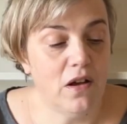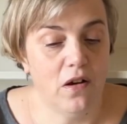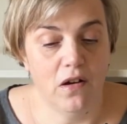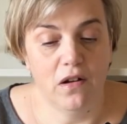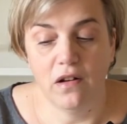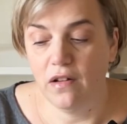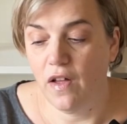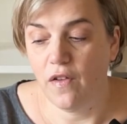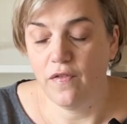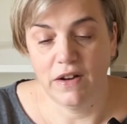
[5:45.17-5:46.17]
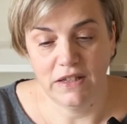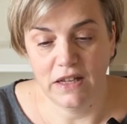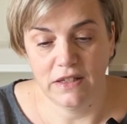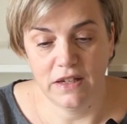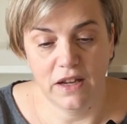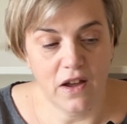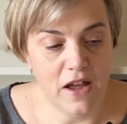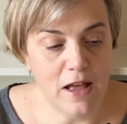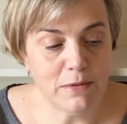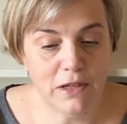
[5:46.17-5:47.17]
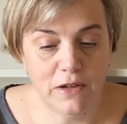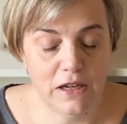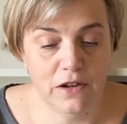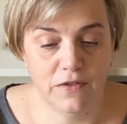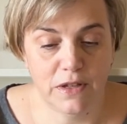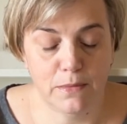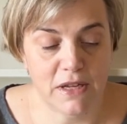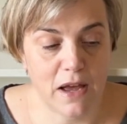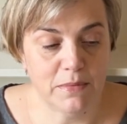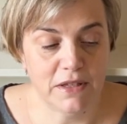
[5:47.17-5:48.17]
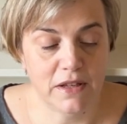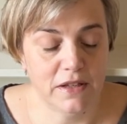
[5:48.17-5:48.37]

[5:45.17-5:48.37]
are fantastic. I absolutely love zip tabs.